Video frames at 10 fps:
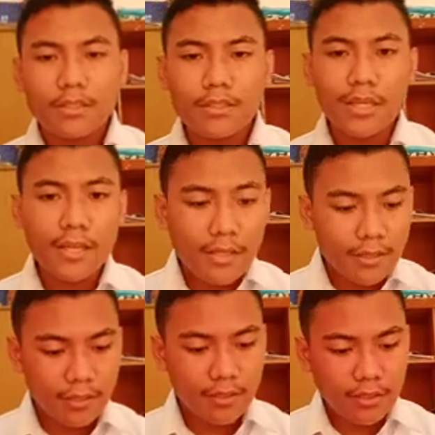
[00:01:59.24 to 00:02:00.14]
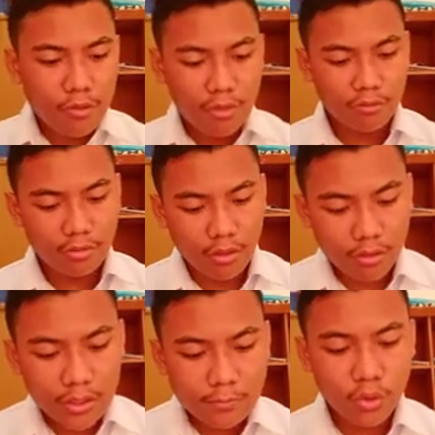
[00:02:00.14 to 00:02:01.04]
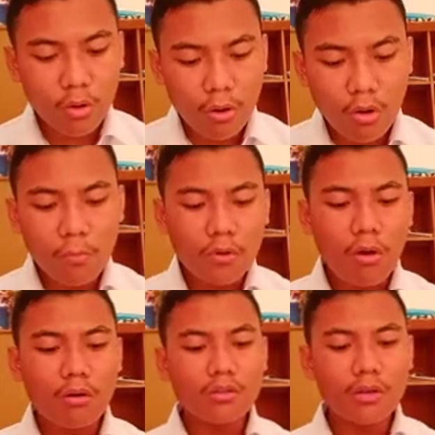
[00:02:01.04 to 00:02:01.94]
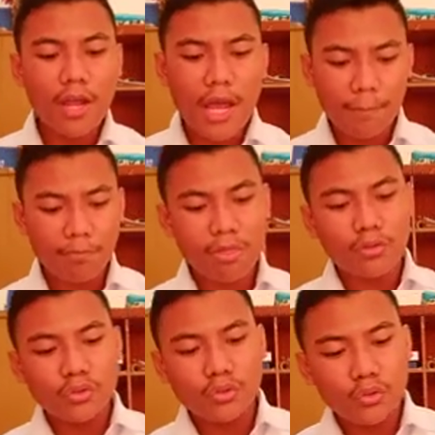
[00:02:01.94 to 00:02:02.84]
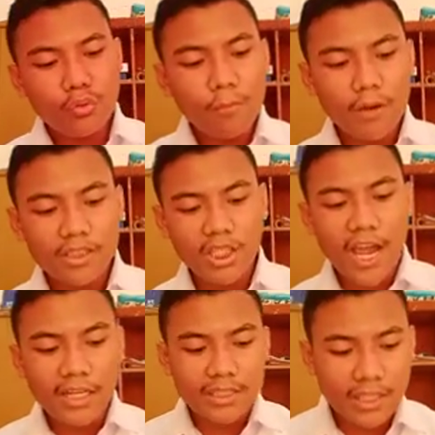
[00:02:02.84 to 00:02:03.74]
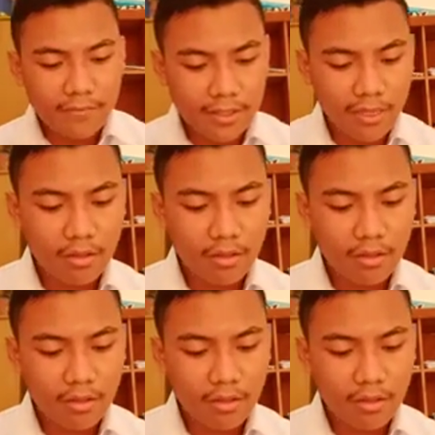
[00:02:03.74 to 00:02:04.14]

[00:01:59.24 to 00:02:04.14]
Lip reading: The user don't need to open other apps to do much activities